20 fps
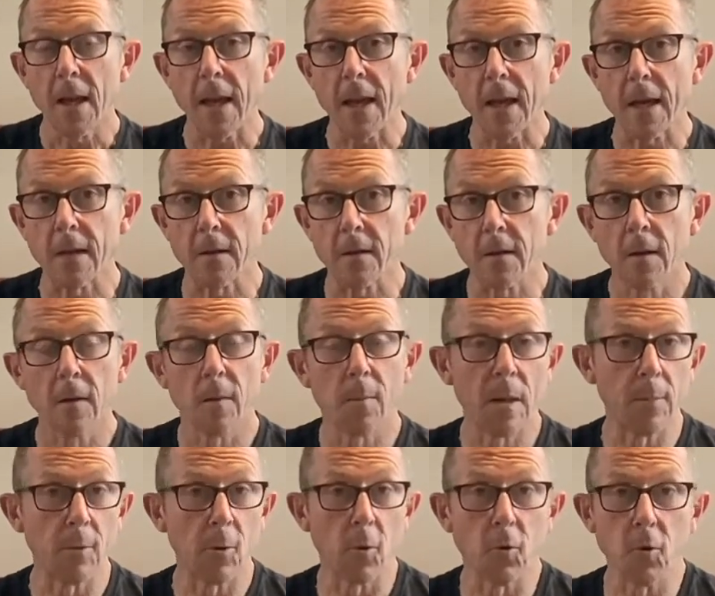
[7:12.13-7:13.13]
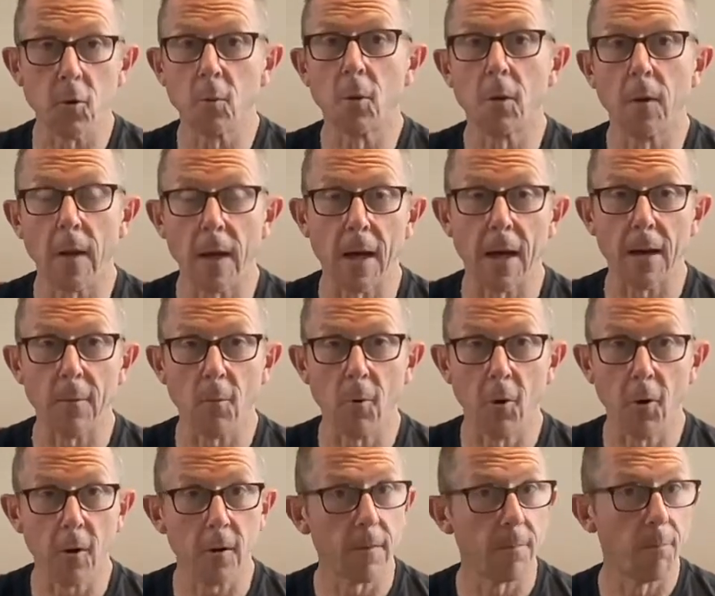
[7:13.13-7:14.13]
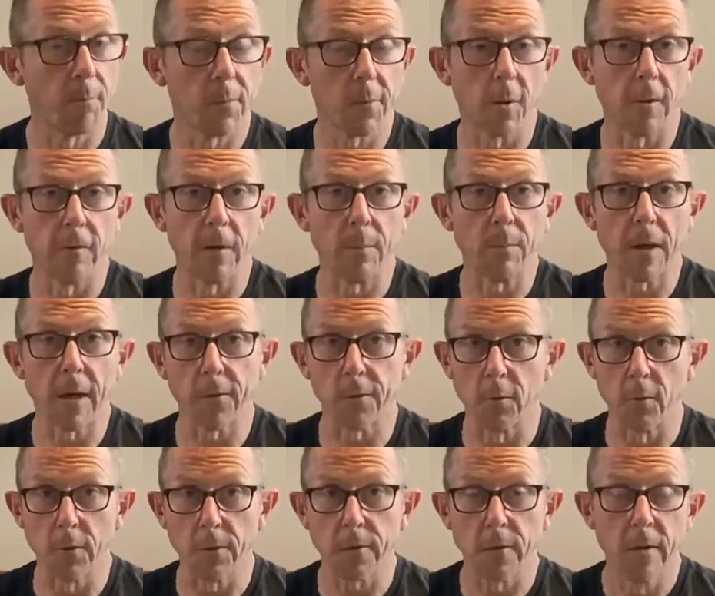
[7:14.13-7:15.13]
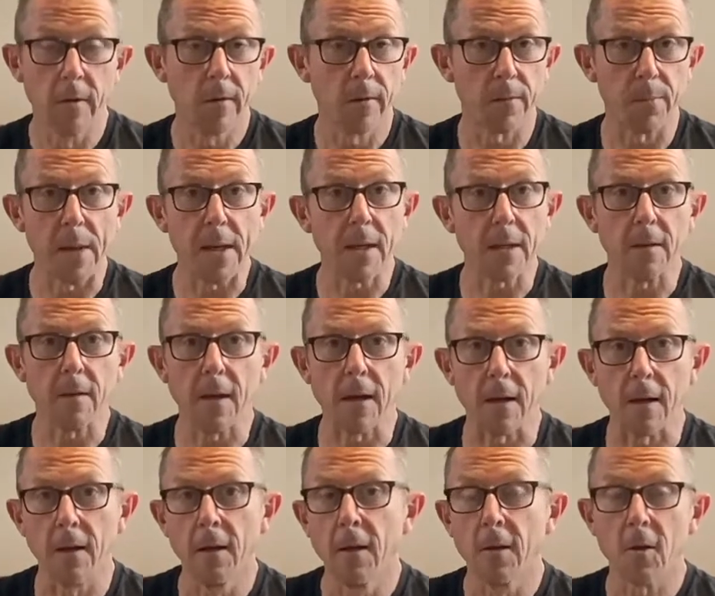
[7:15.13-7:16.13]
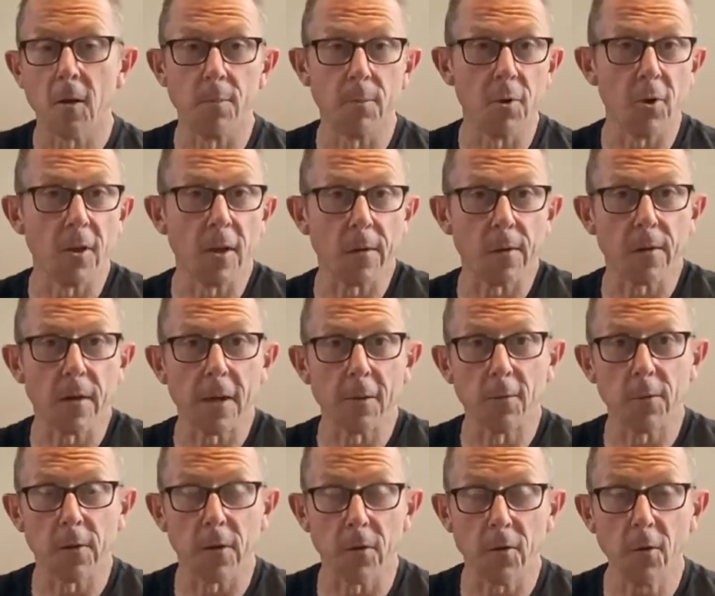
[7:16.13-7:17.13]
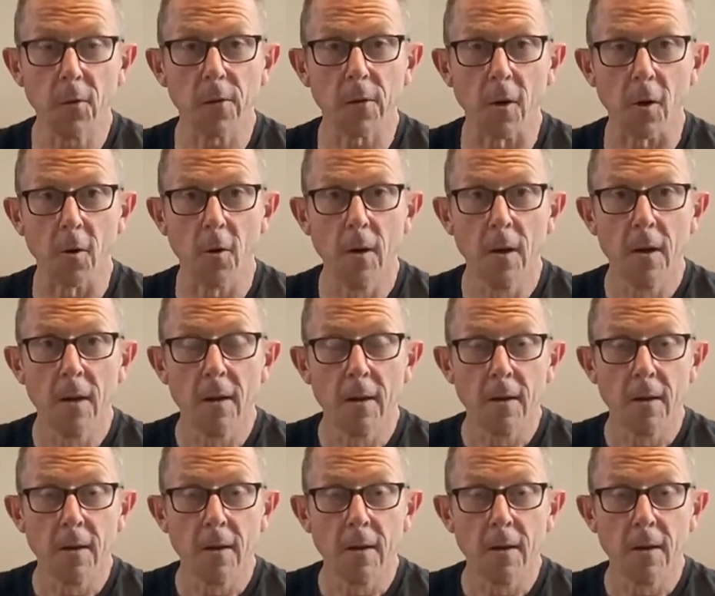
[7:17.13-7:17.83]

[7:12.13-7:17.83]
and the people who do all the hard work, solving puzzles, spending their computing cycles to do so,